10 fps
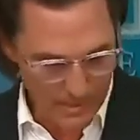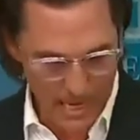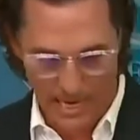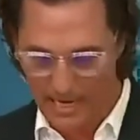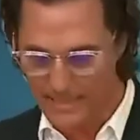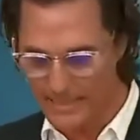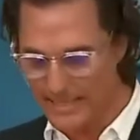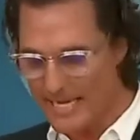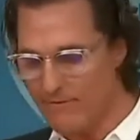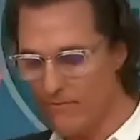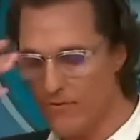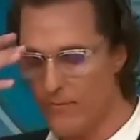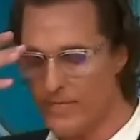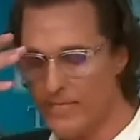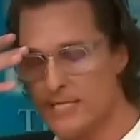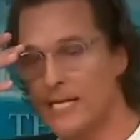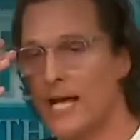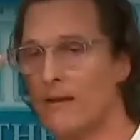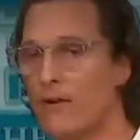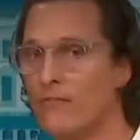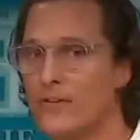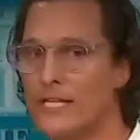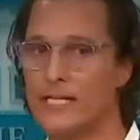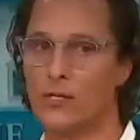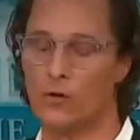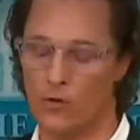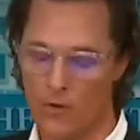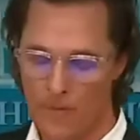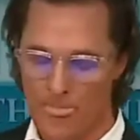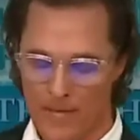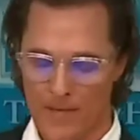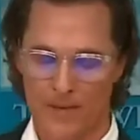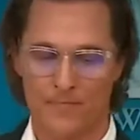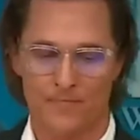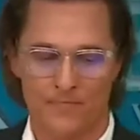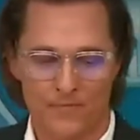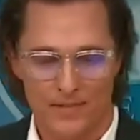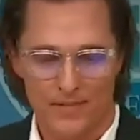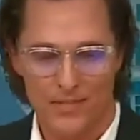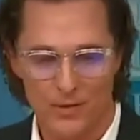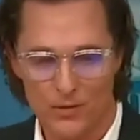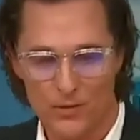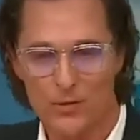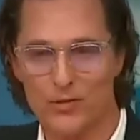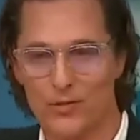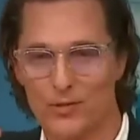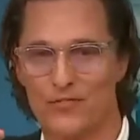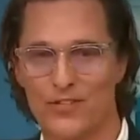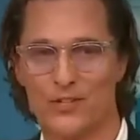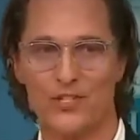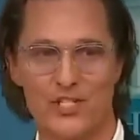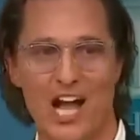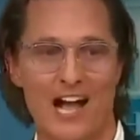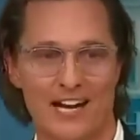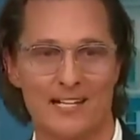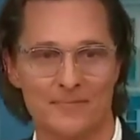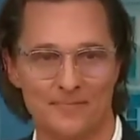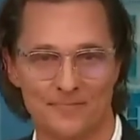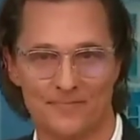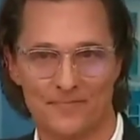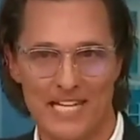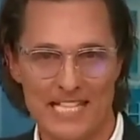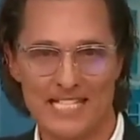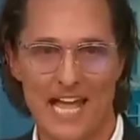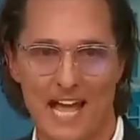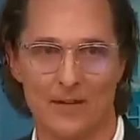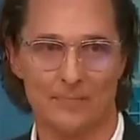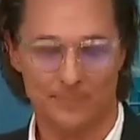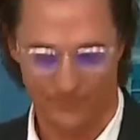I got to tell you, even from the inside of our vehicle, you could feel the shock in the town.